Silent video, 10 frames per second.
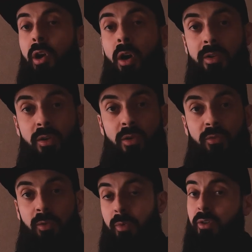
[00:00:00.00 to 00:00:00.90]
audio
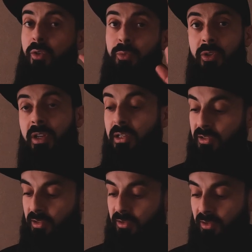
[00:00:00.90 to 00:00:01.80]
from our communication
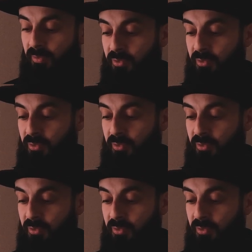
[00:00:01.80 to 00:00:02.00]
system,